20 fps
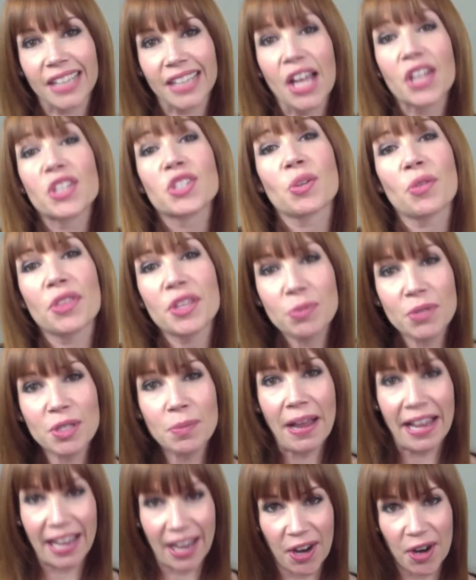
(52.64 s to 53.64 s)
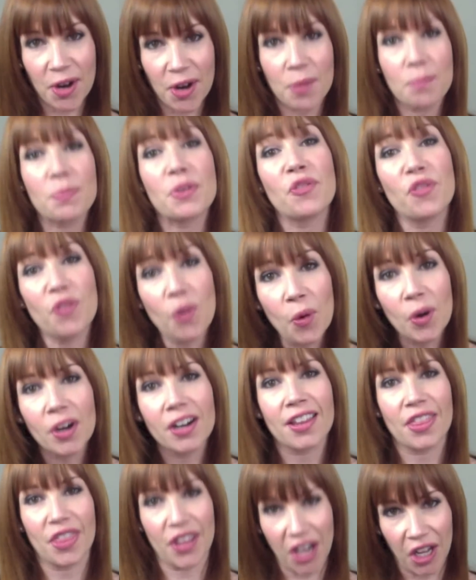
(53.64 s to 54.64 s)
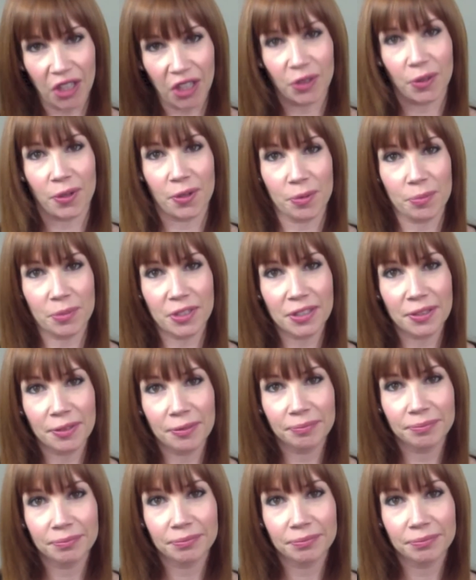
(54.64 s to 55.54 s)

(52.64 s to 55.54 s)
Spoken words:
So this was my hair before the color oops.